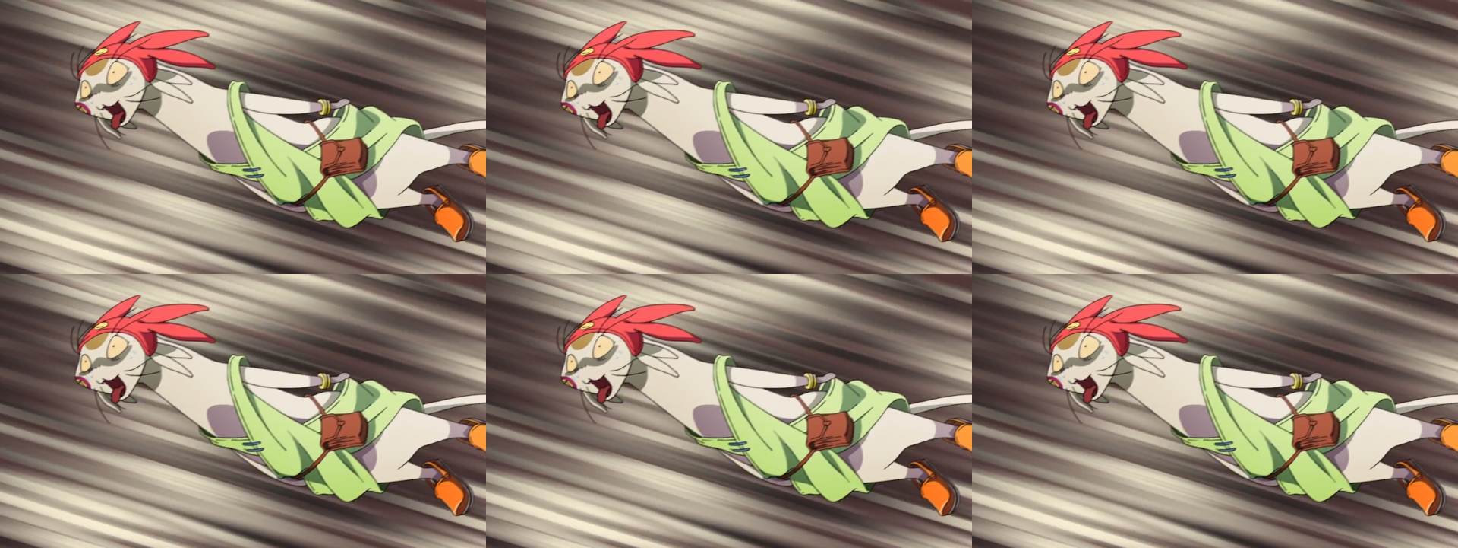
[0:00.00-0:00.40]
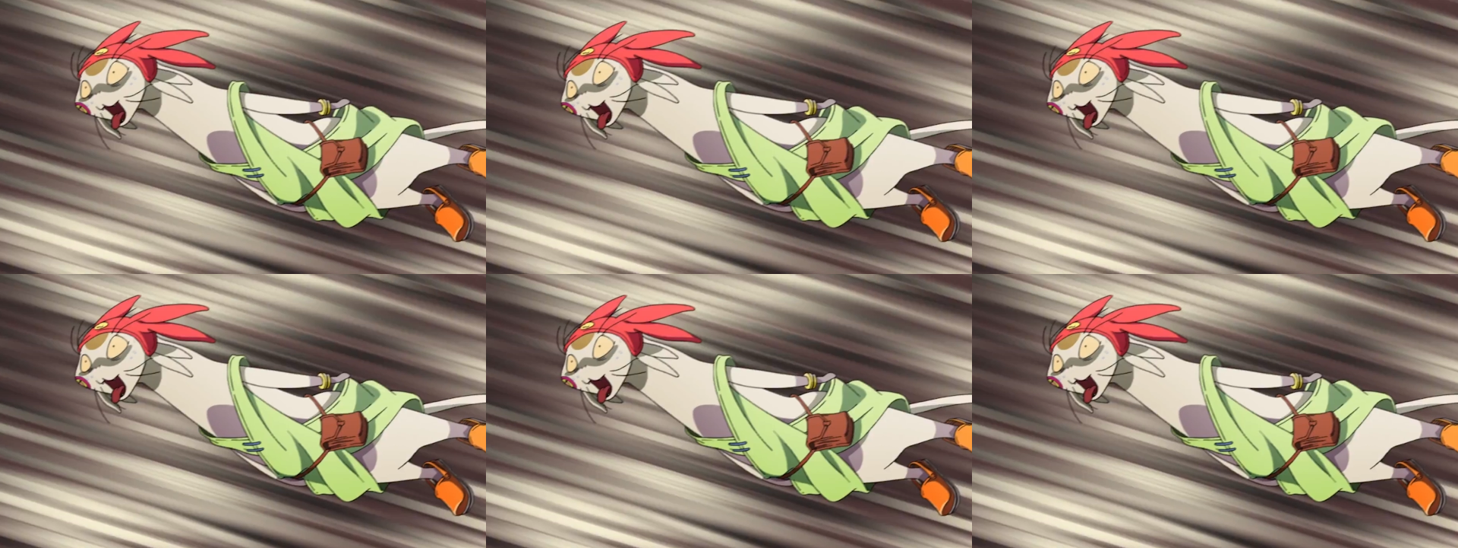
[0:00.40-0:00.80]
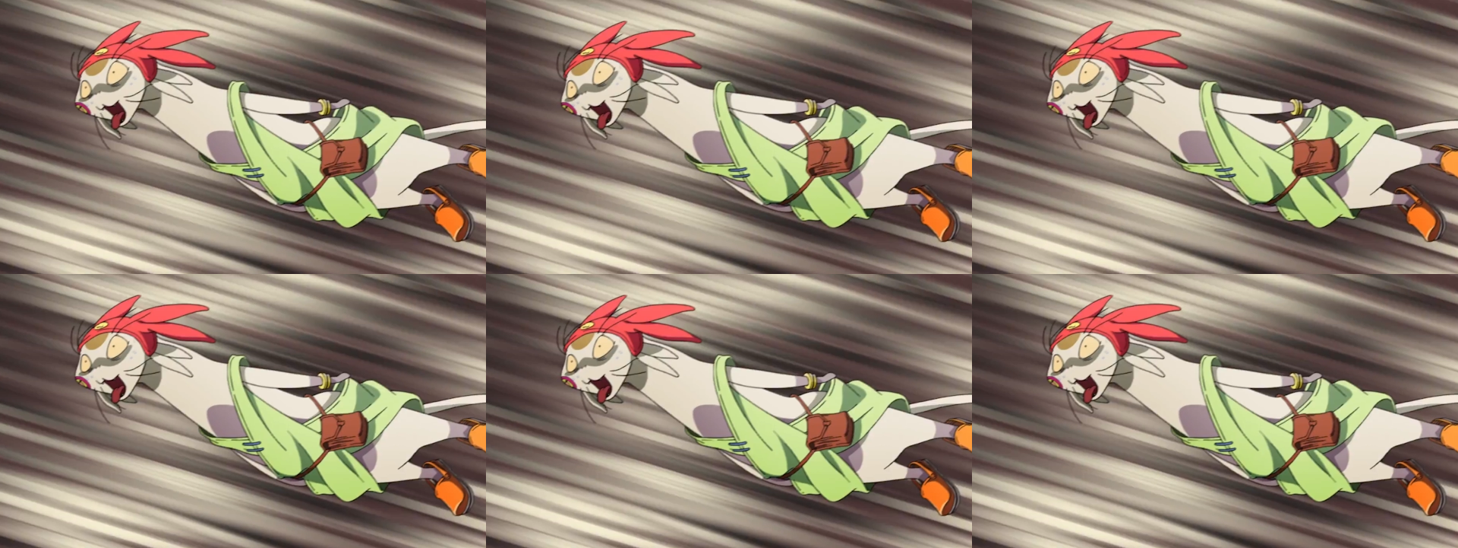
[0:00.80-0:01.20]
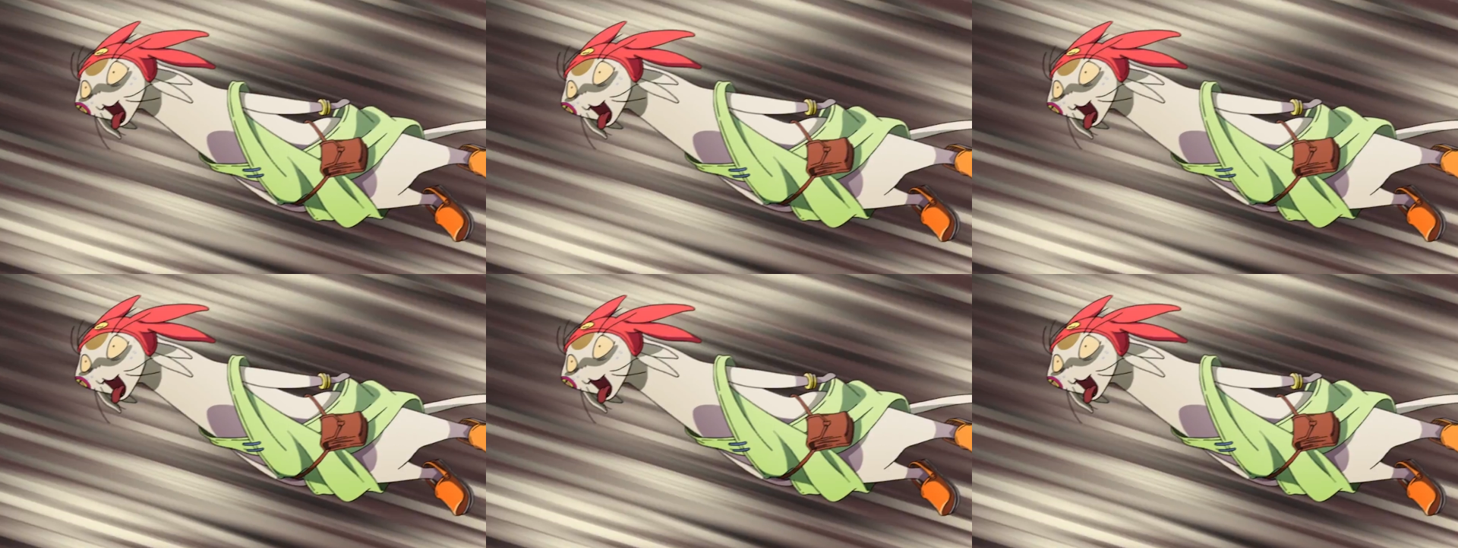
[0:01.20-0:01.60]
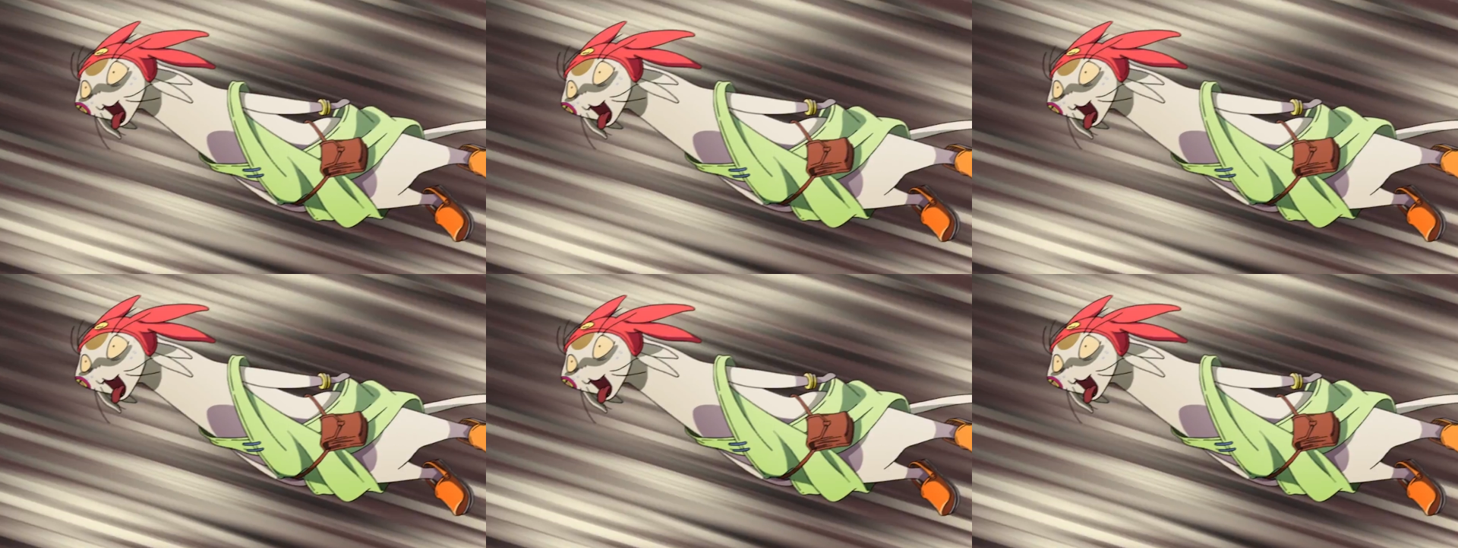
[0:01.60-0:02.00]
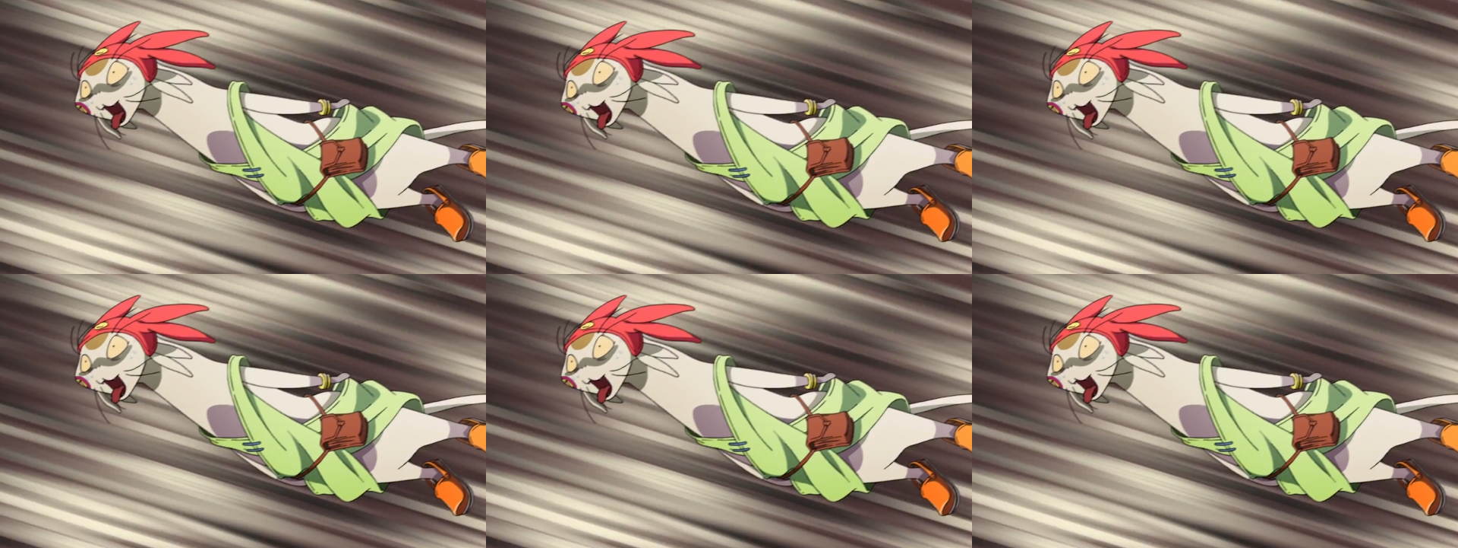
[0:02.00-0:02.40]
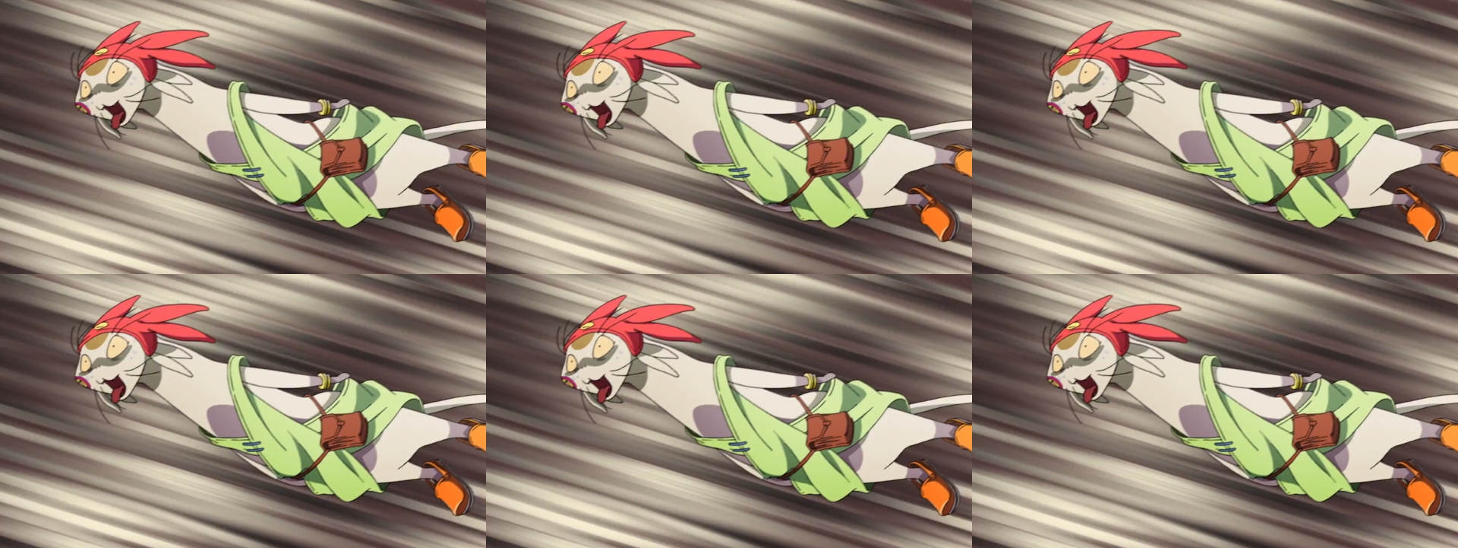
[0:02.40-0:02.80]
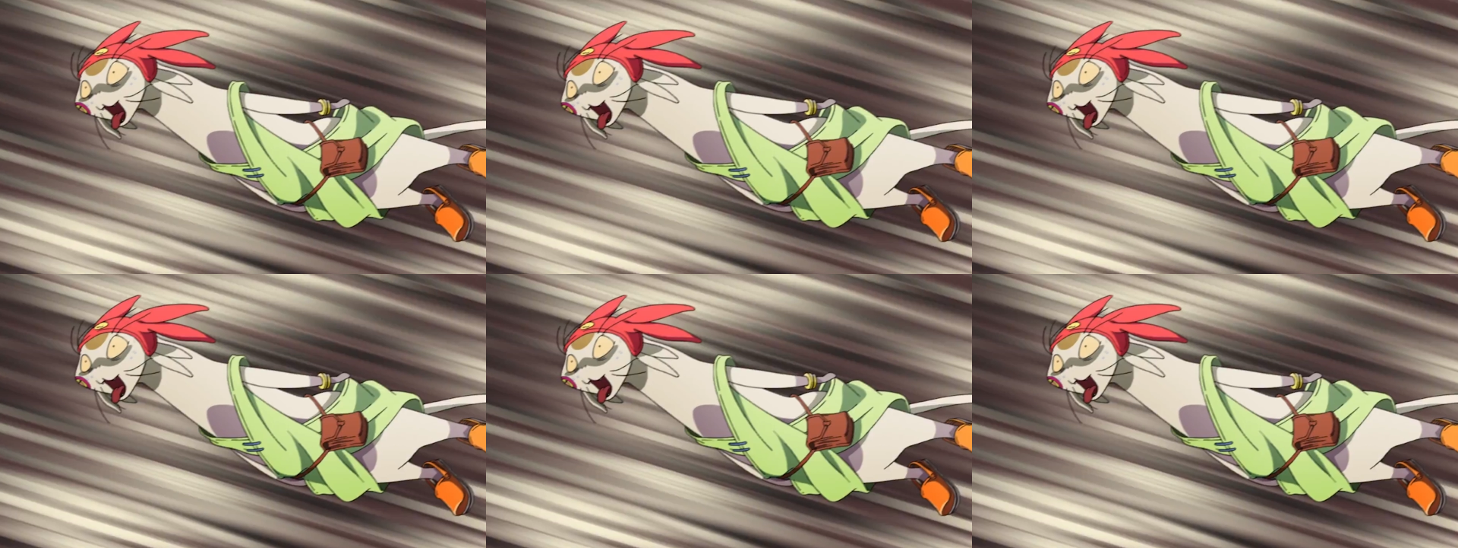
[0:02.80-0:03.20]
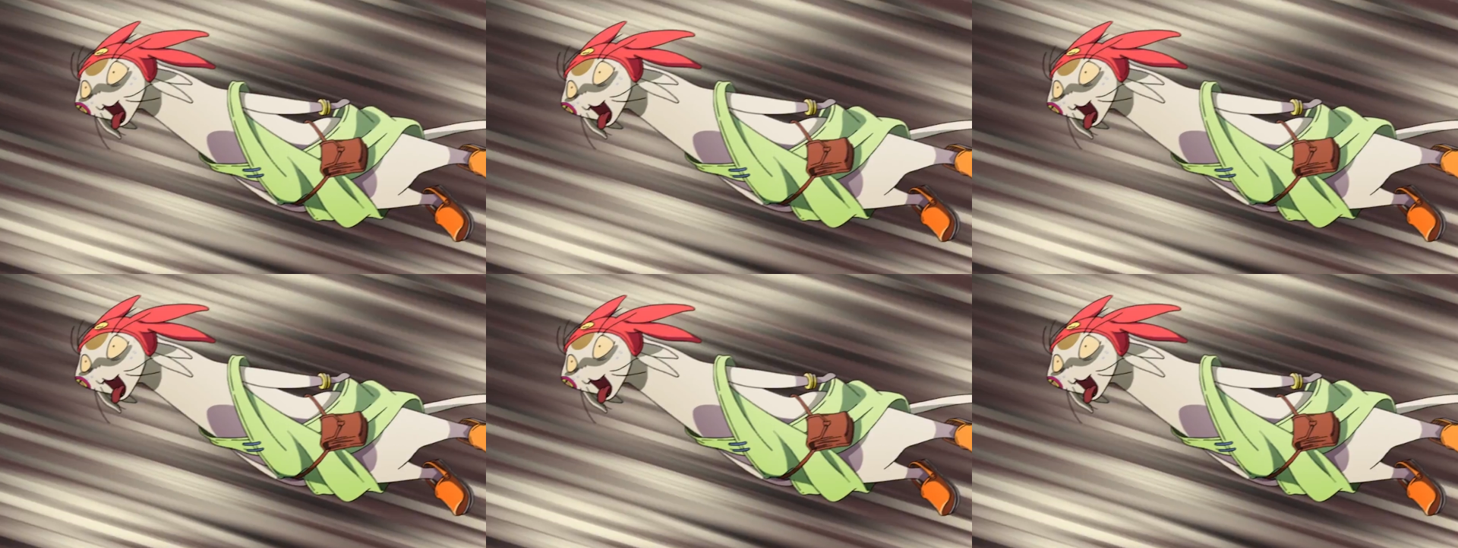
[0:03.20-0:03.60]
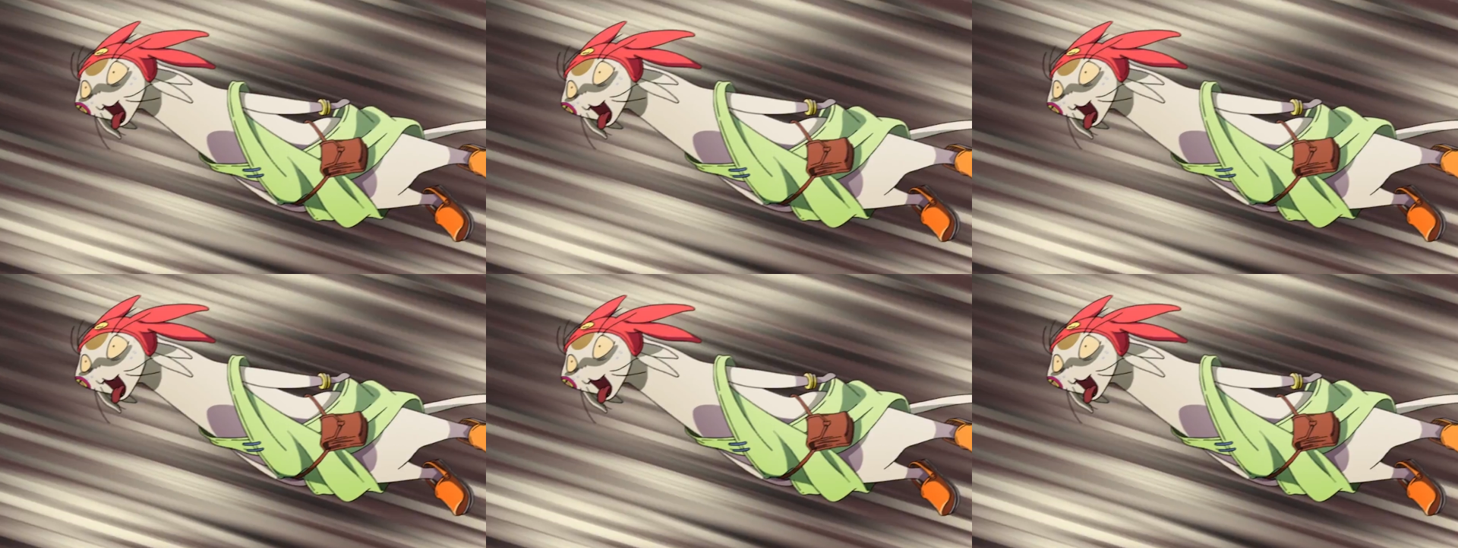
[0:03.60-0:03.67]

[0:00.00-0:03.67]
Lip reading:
No face is visible, so there are no lips to read.